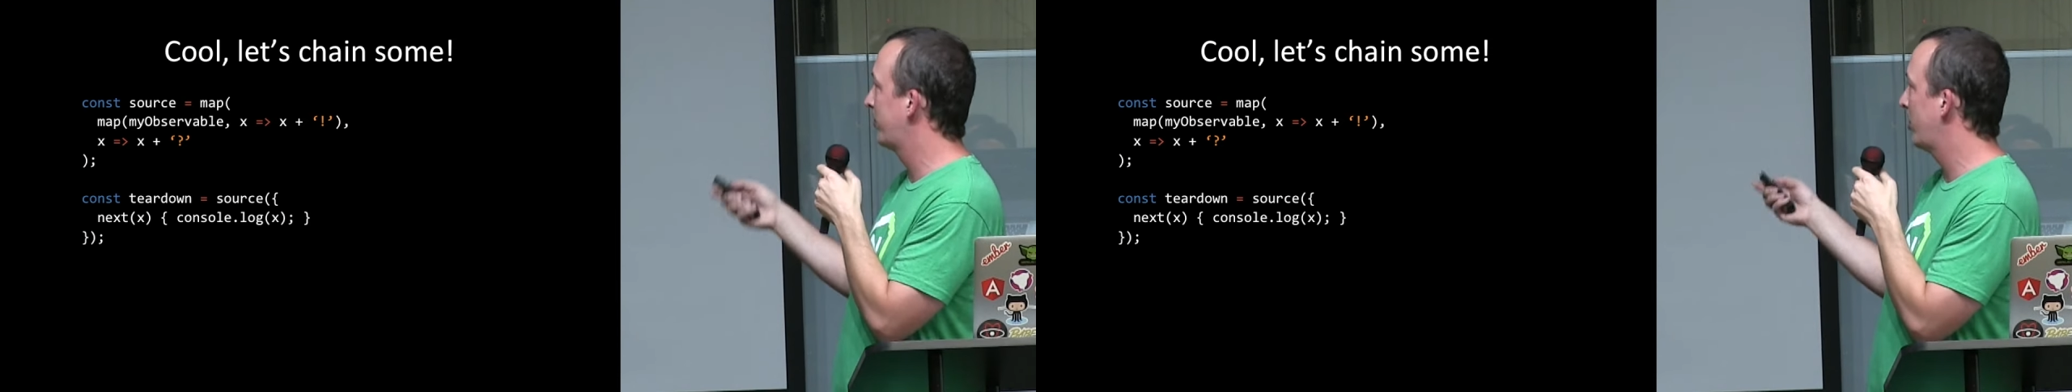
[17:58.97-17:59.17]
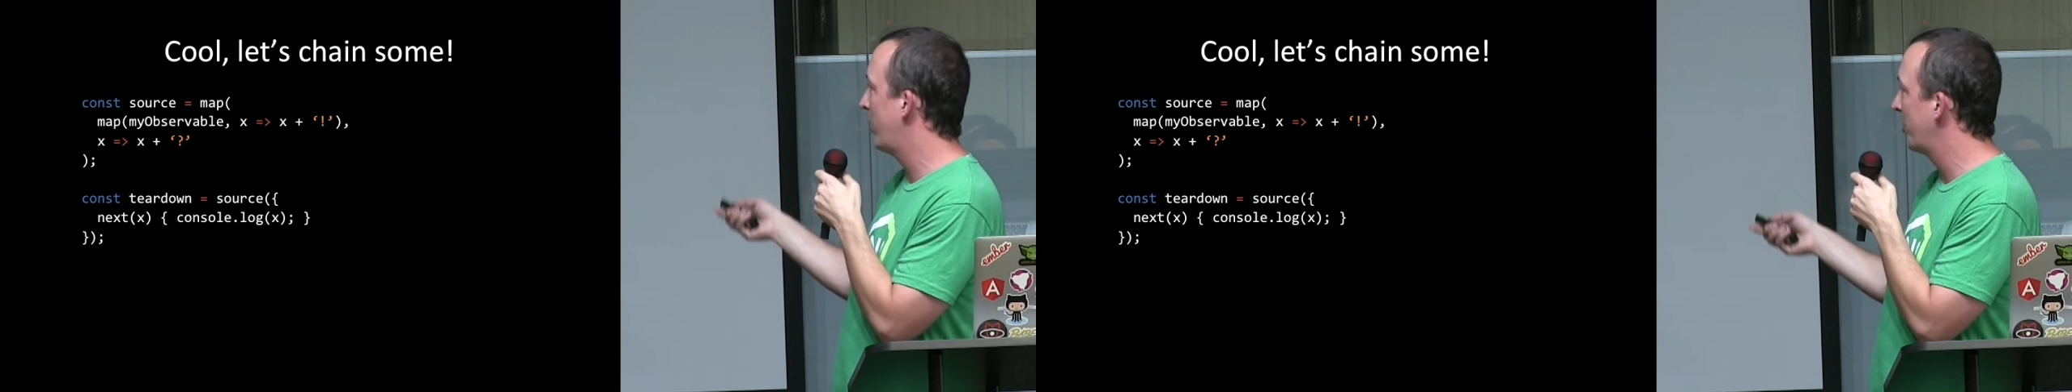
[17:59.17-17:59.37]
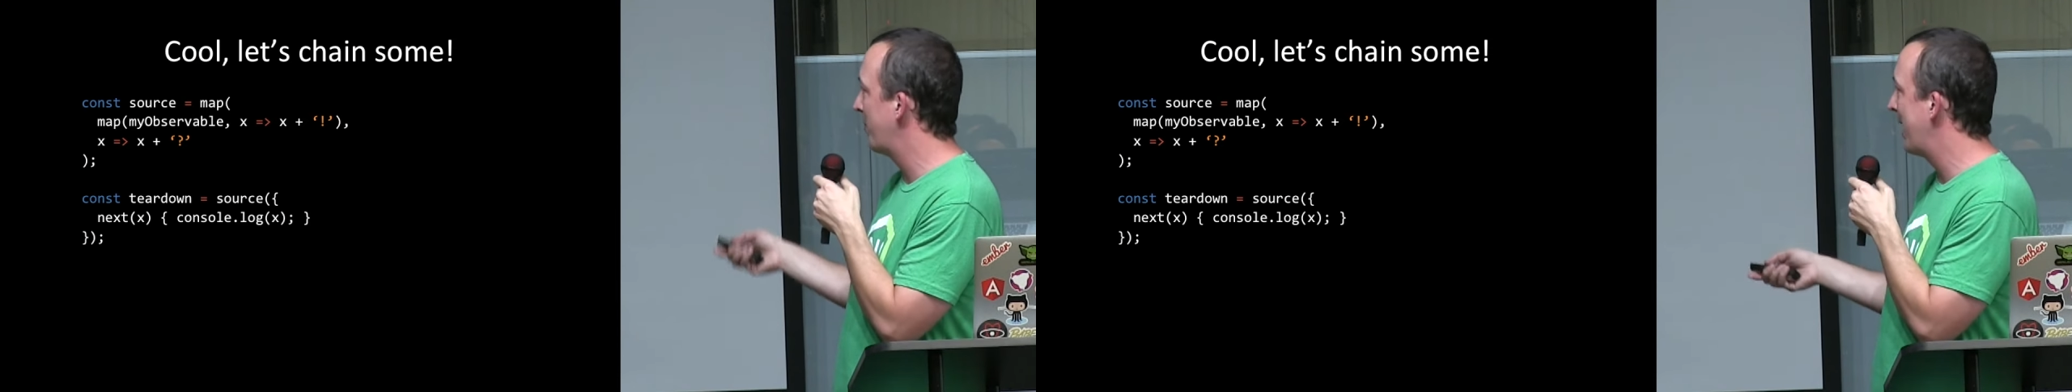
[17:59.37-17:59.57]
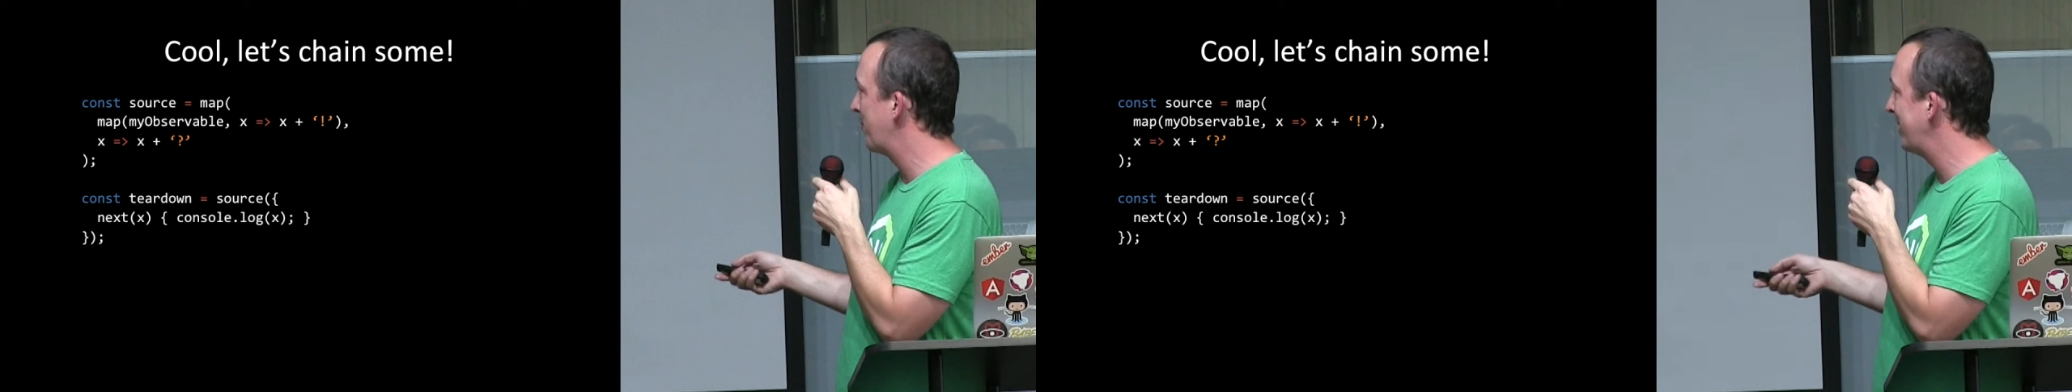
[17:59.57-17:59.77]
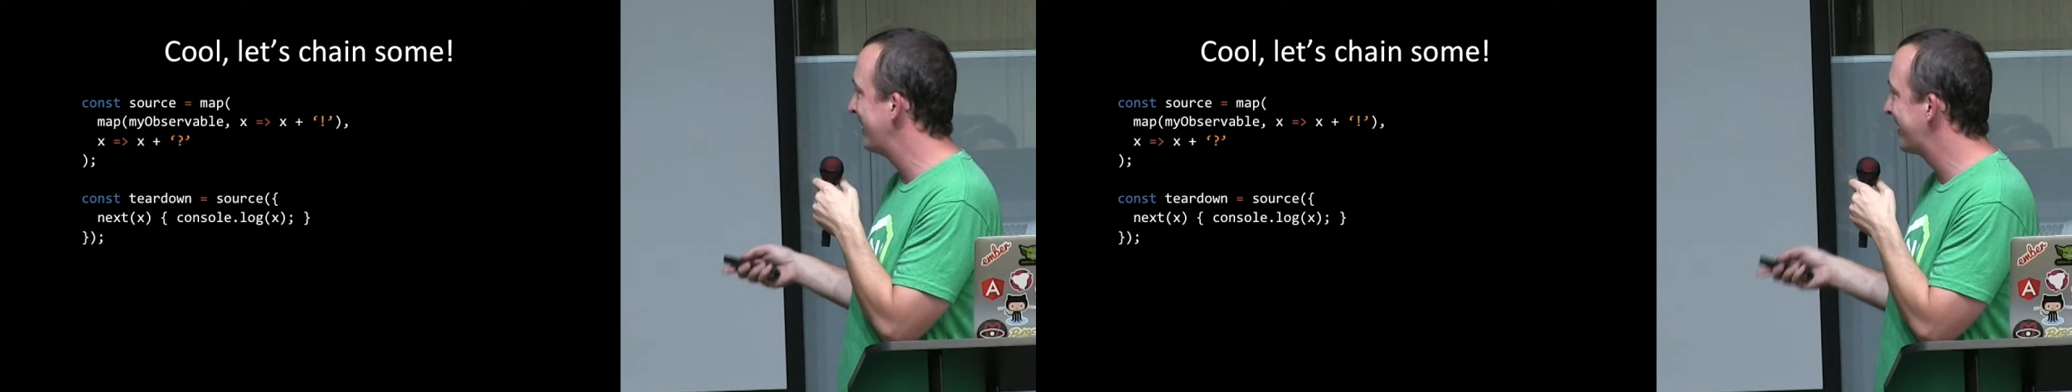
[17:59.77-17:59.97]
call to
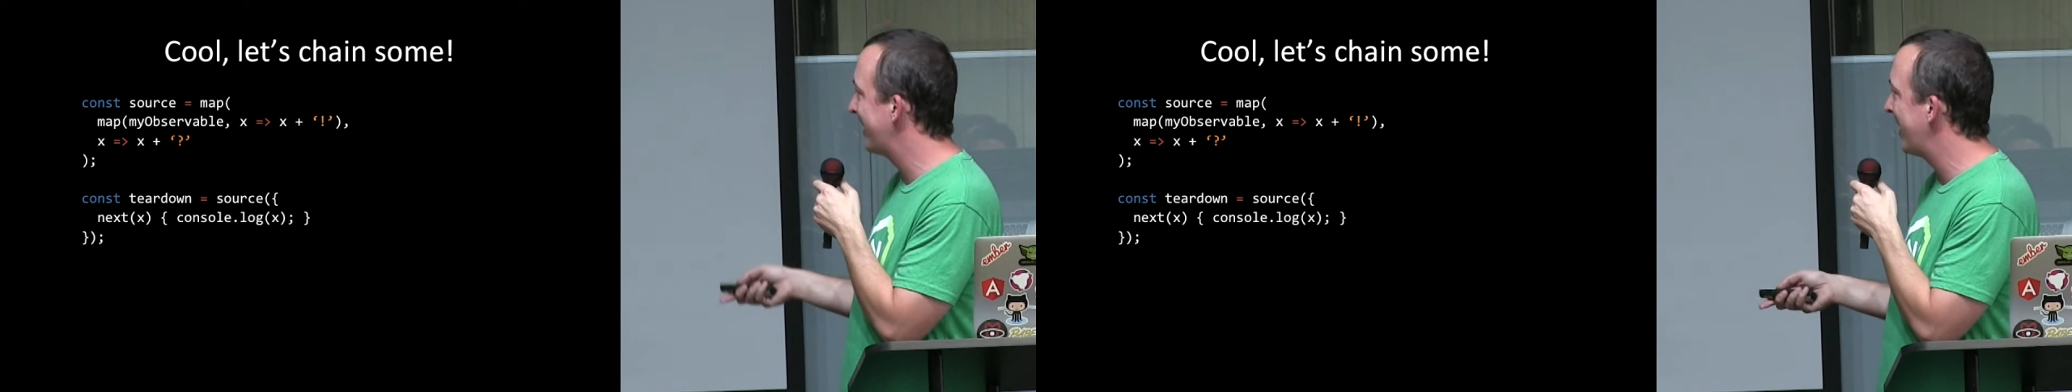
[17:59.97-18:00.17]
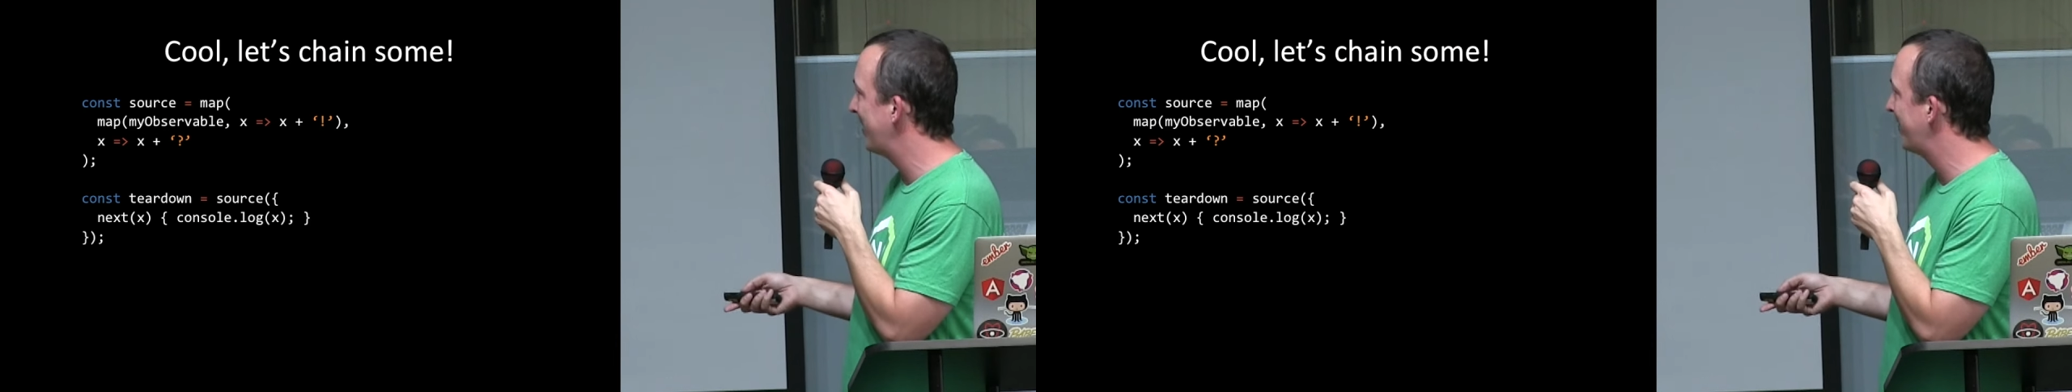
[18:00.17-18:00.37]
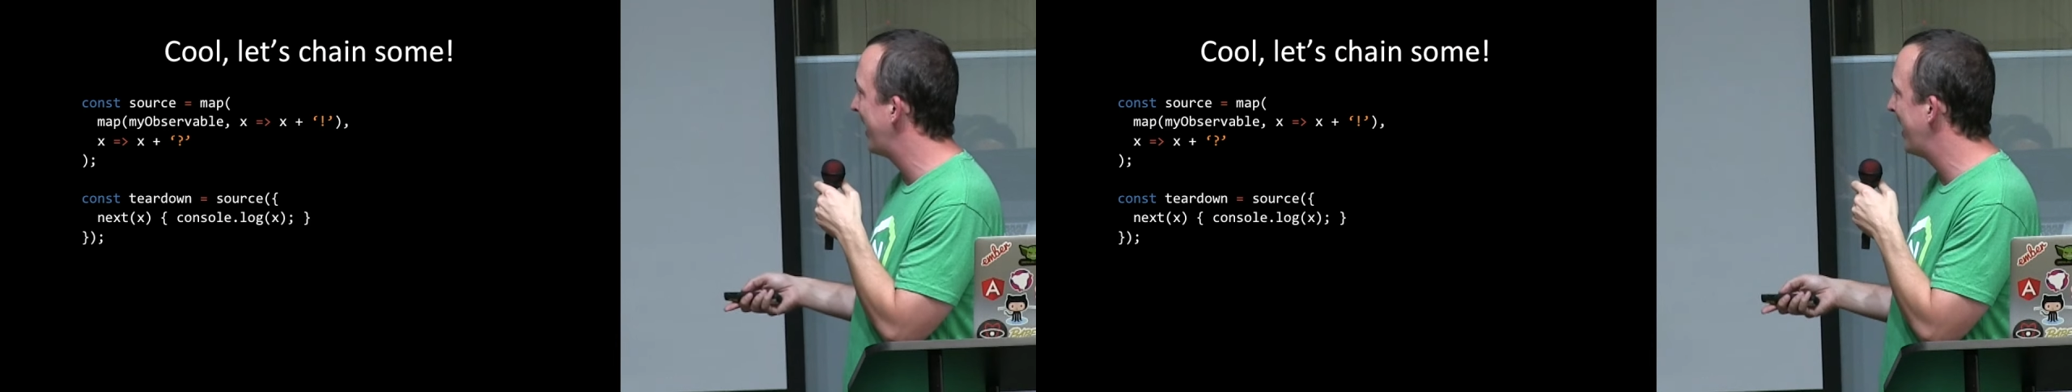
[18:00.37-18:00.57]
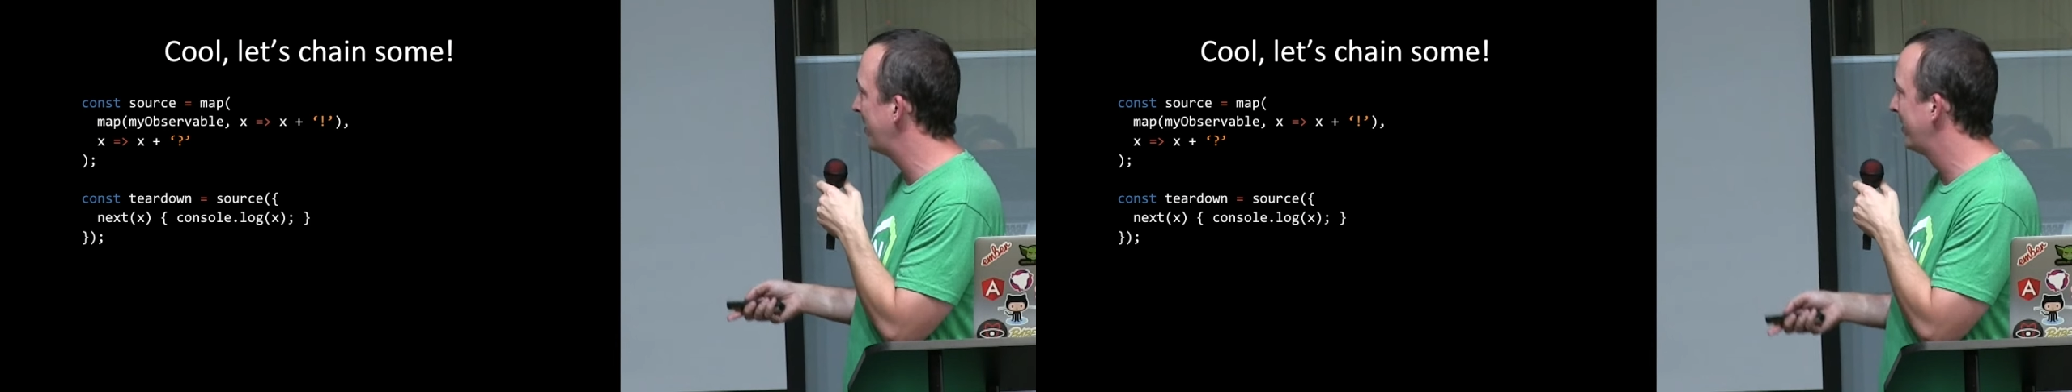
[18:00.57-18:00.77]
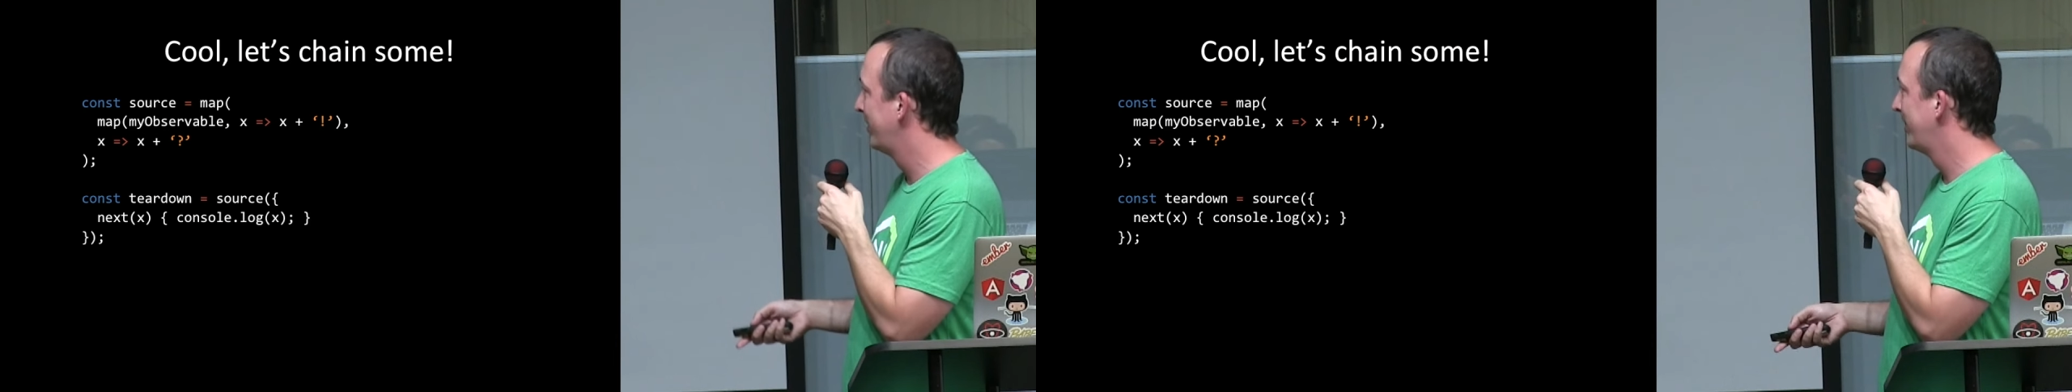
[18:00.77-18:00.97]
map inside of that.